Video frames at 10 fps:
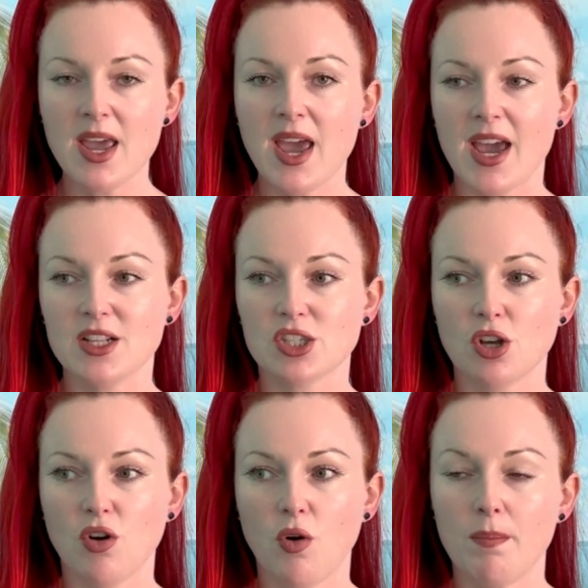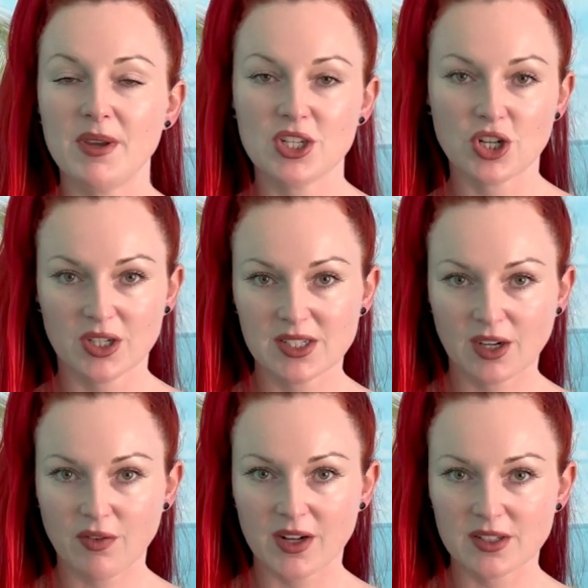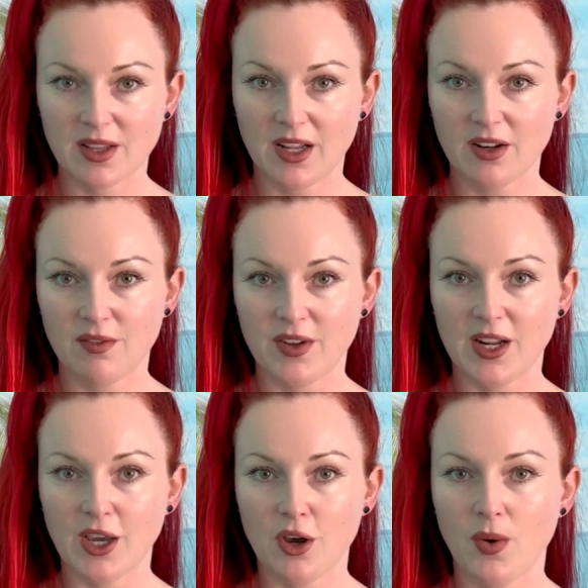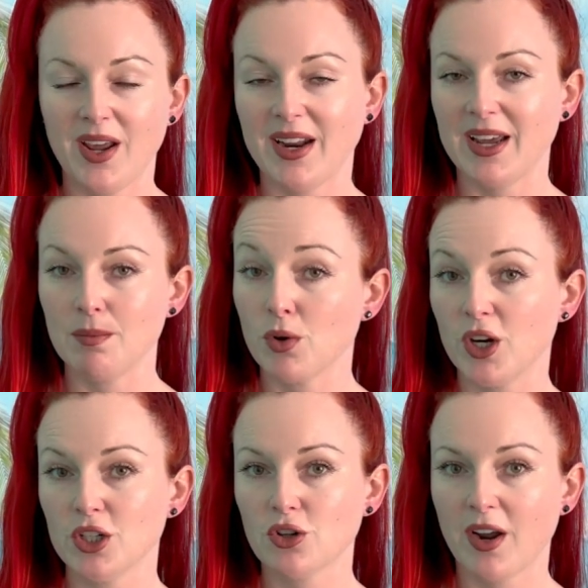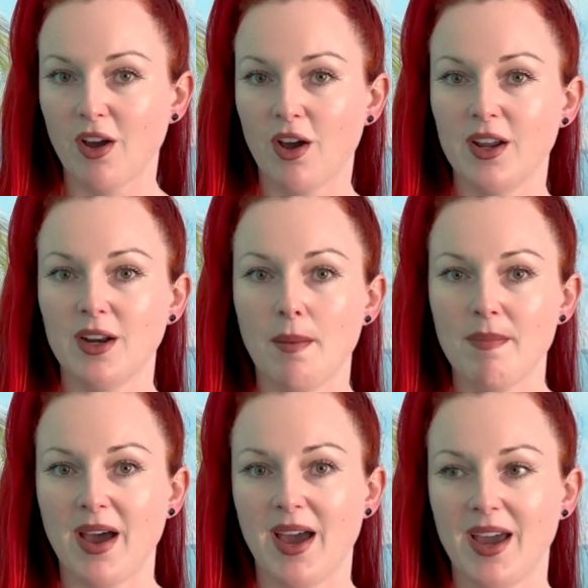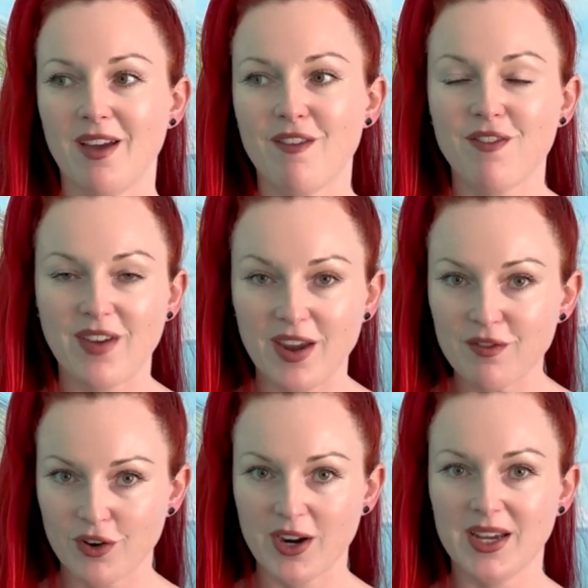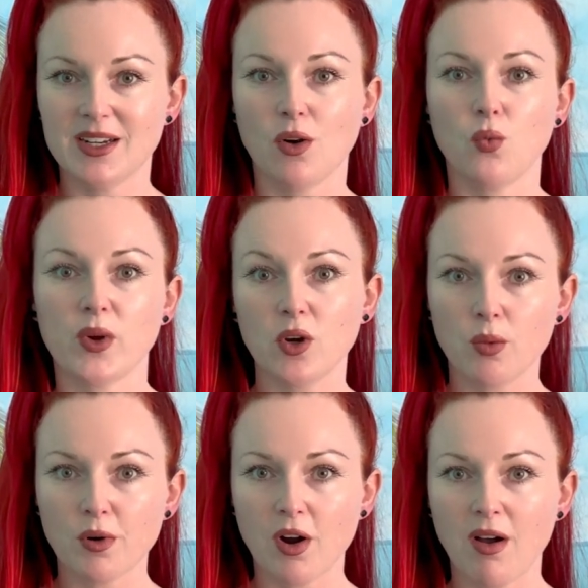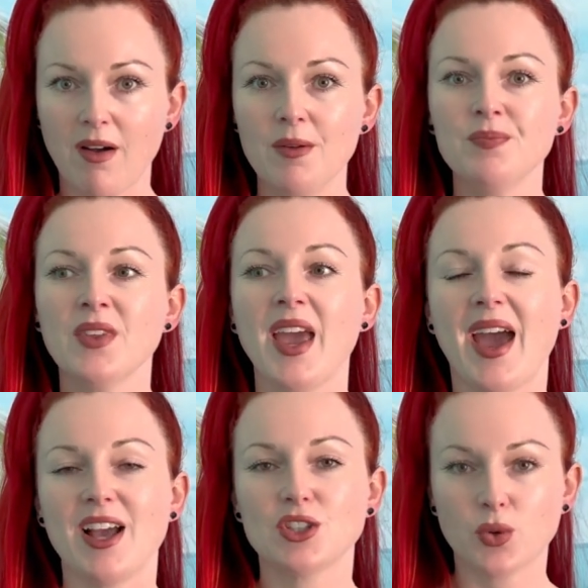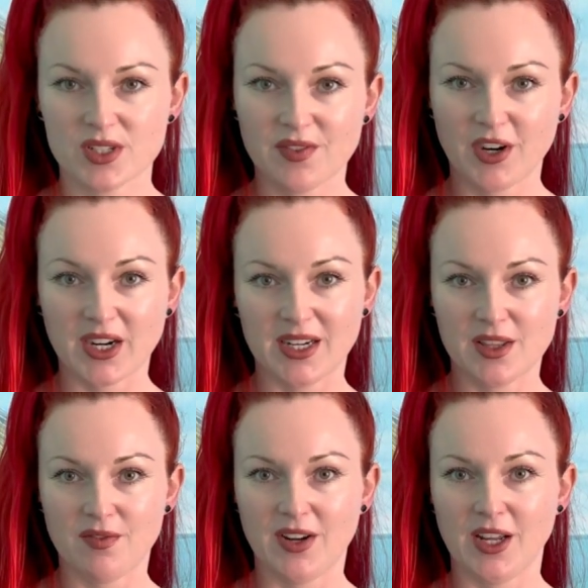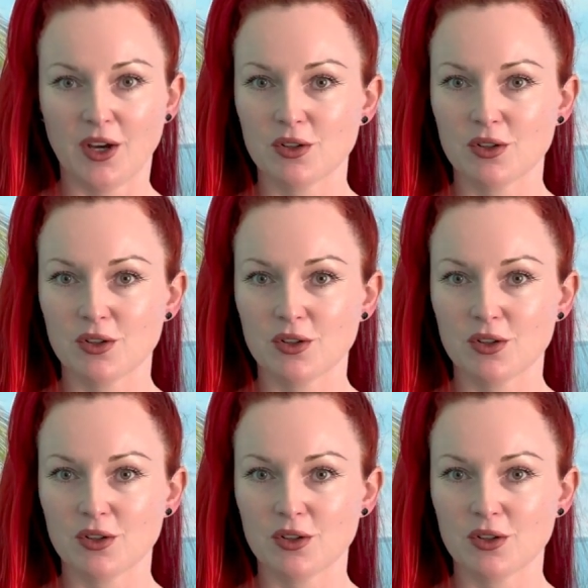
And so be sure to stick around to the end of the video and I am gonna try on my favorite real bra towards the very end of the video.